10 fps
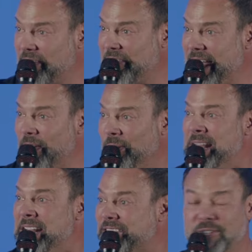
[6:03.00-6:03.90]
of hell
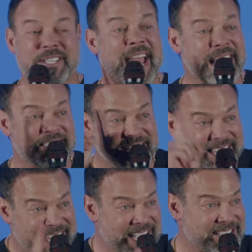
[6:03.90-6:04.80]
to take the
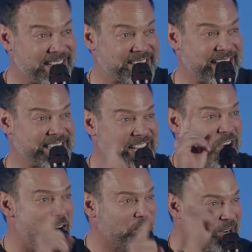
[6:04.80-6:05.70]
keys that says he
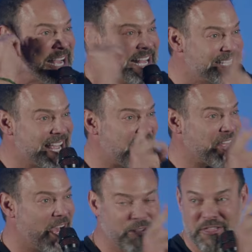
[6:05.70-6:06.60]
conquered death,
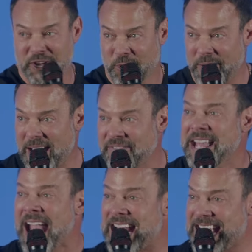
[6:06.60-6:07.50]
hell, and the grave.
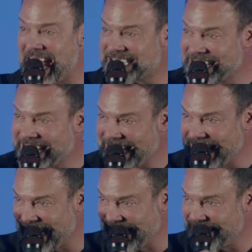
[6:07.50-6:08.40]
And he has the
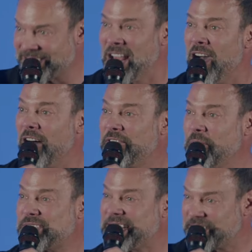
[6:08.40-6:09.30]
keys of
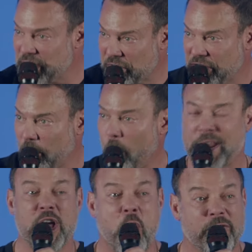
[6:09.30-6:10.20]
those things, the
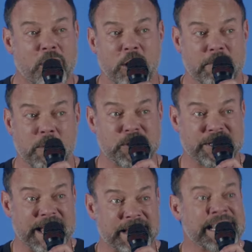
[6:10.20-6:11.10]
authority over all of those
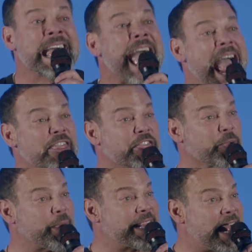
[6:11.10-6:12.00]
things. And
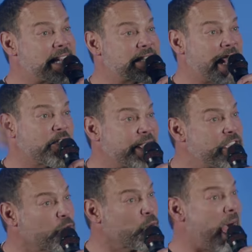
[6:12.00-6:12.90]
three days later,
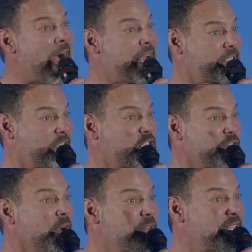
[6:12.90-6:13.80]
he rises
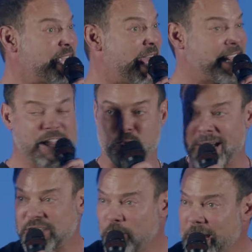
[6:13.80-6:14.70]
from the dead, he
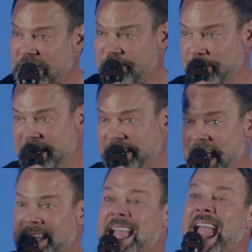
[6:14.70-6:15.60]
resurrects from the
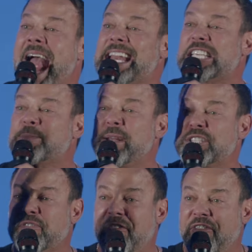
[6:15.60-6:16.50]
dead, and he
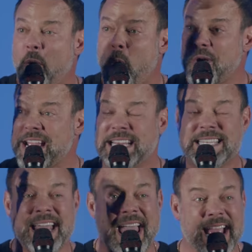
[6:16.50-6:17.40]
spends 40
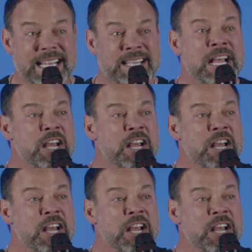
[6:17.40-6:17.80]
days